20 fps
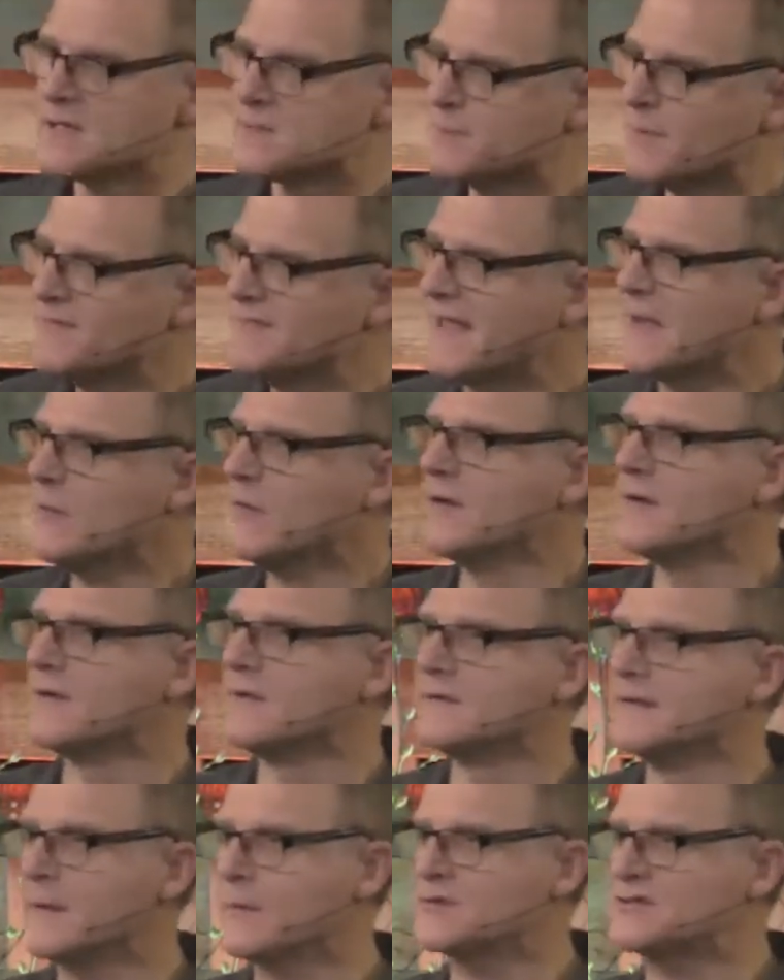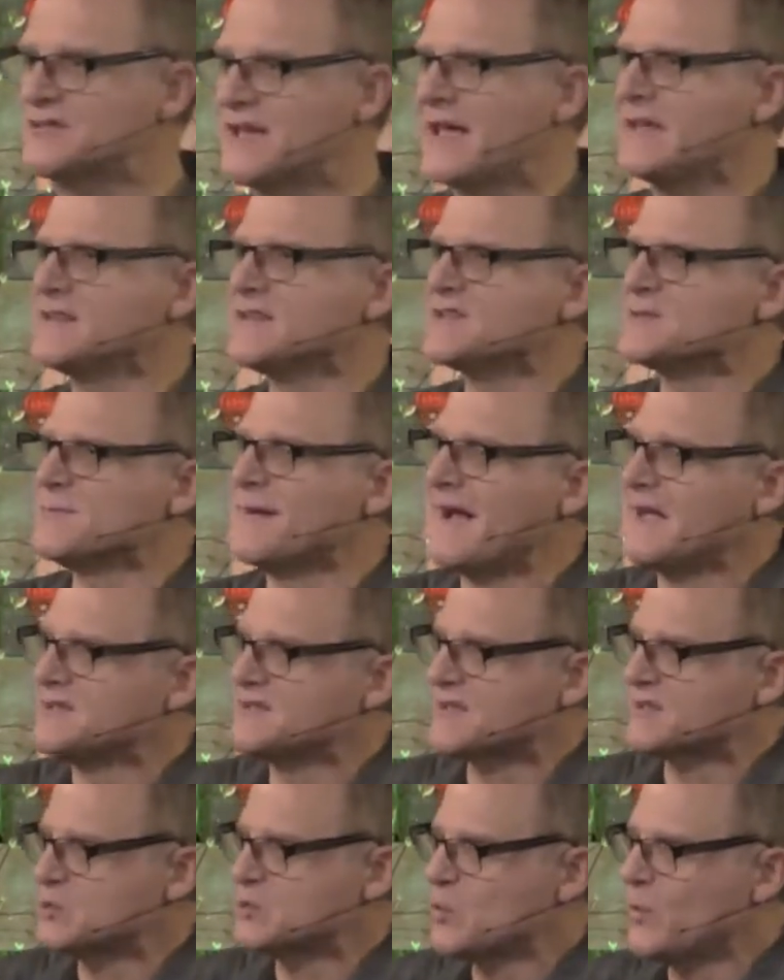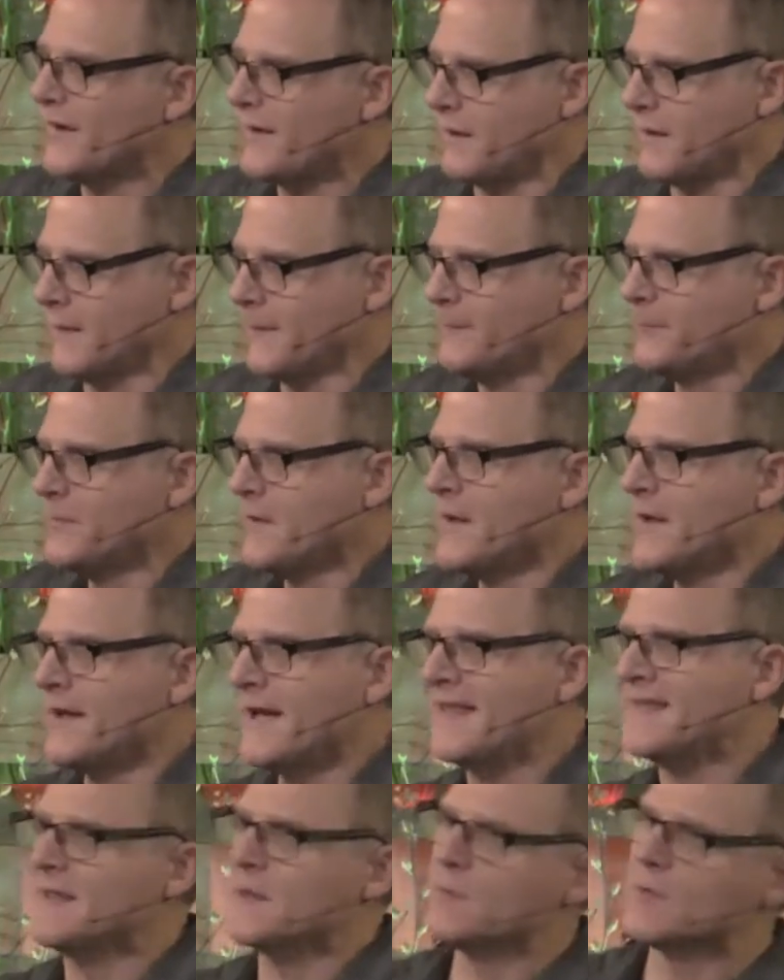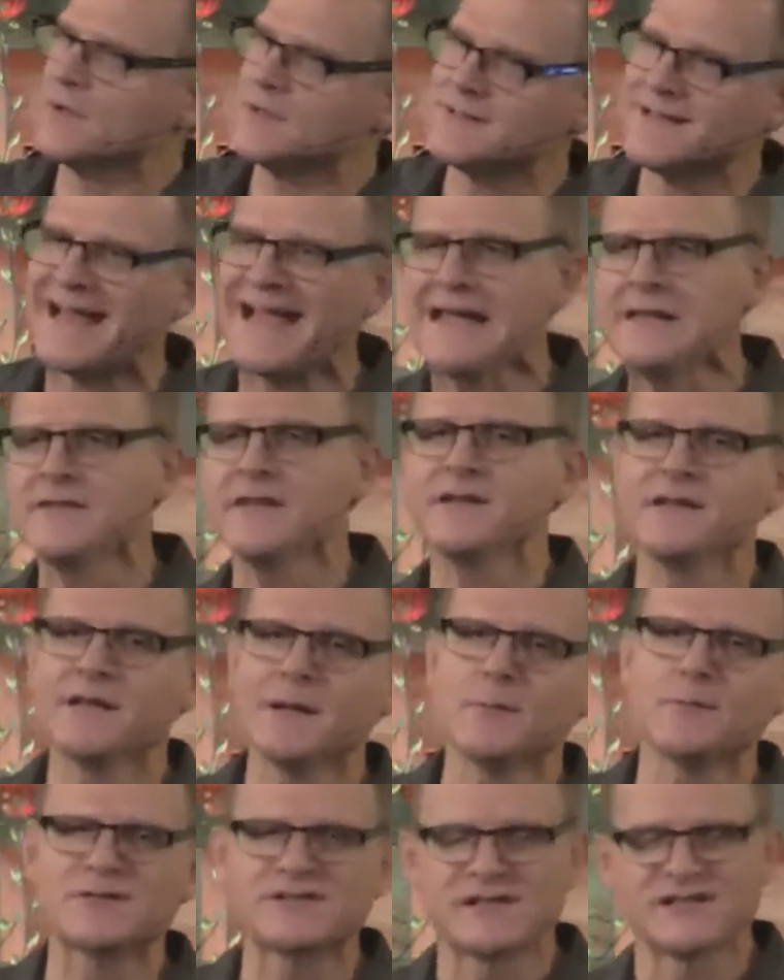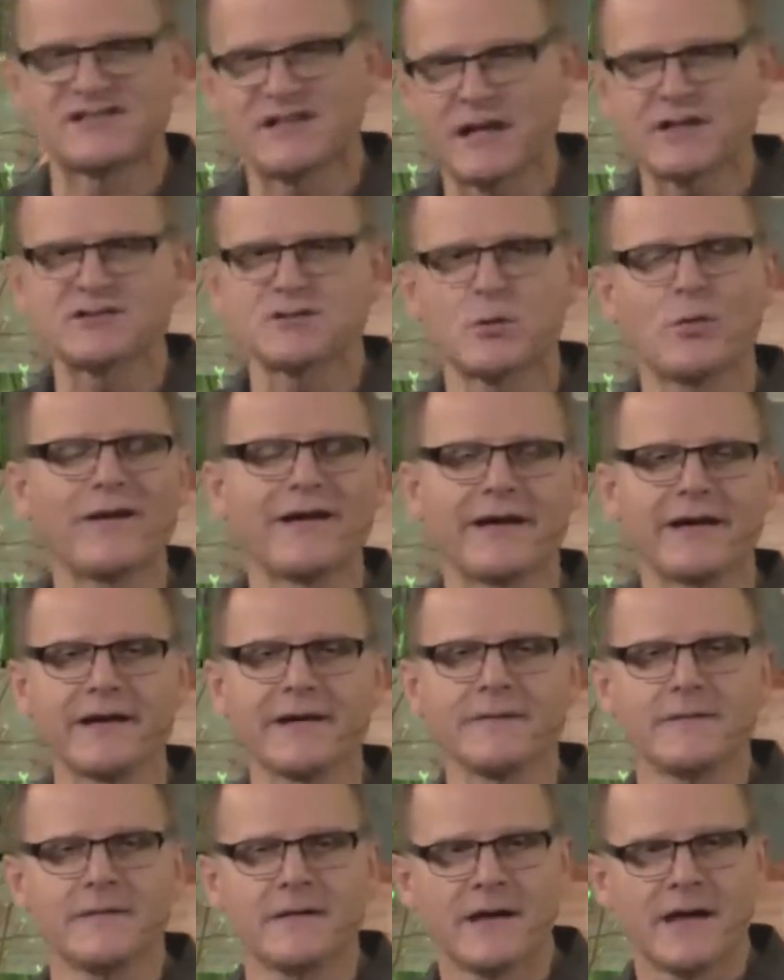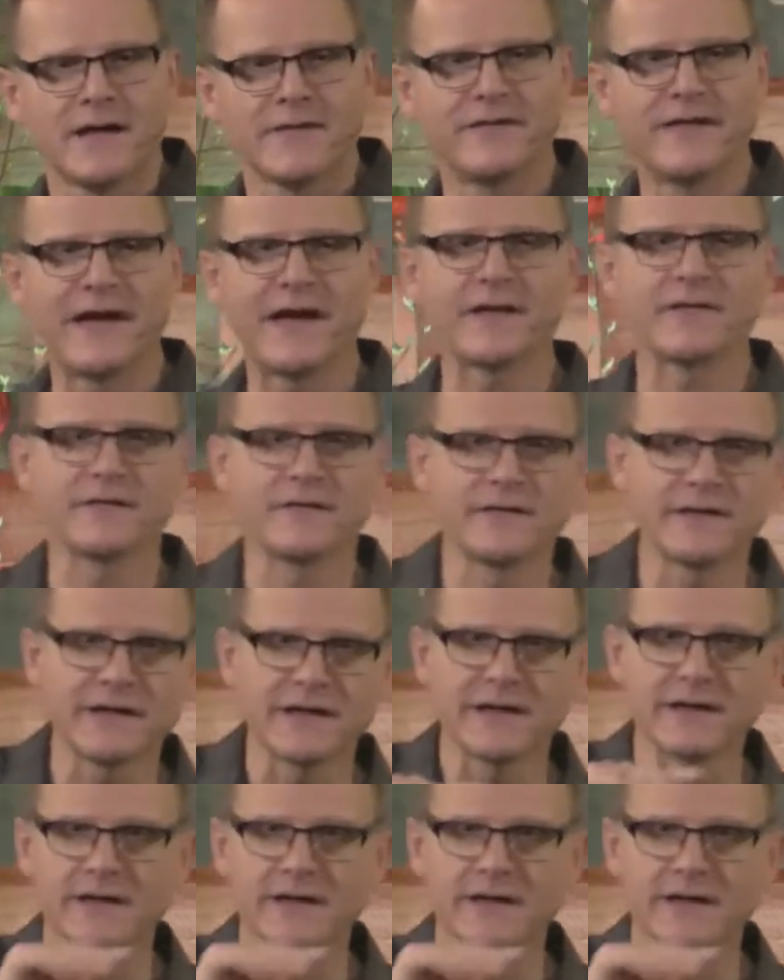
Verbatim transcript: But they would, they would take this magic square and they would align the numbers in such a way that the,